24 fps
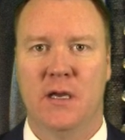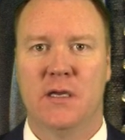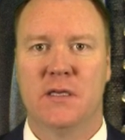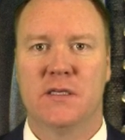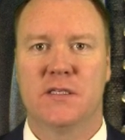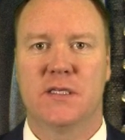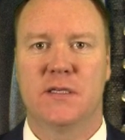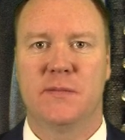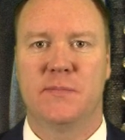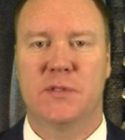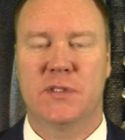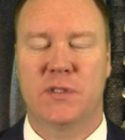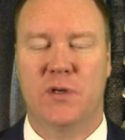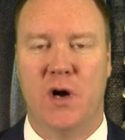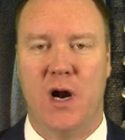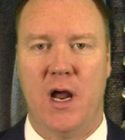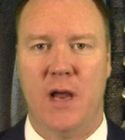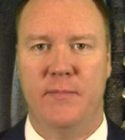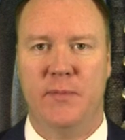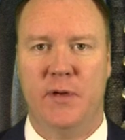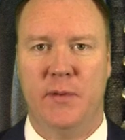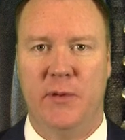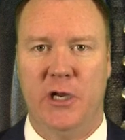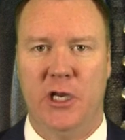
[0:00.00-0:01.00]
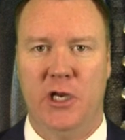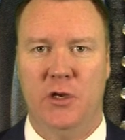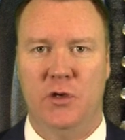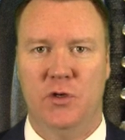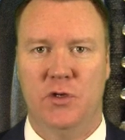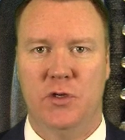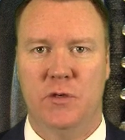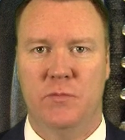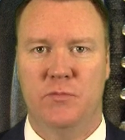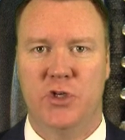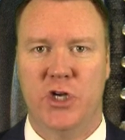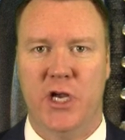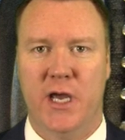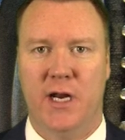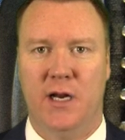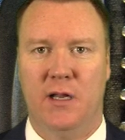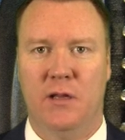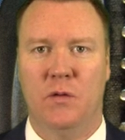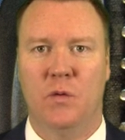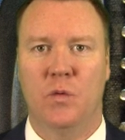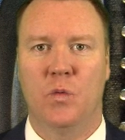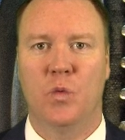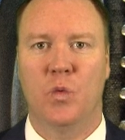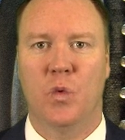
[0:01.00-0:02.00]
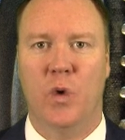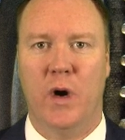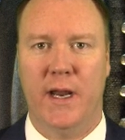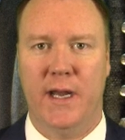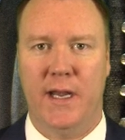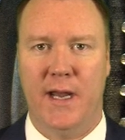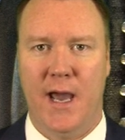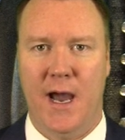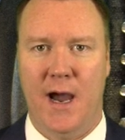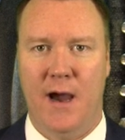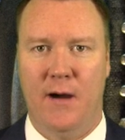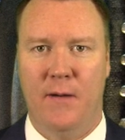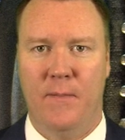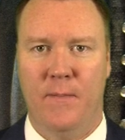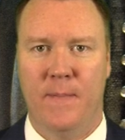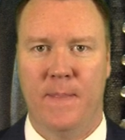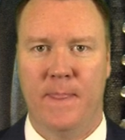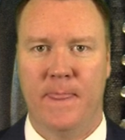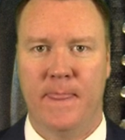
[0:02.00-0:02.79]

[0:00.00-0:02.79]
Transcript: Subscribe to my YouTube channel right now.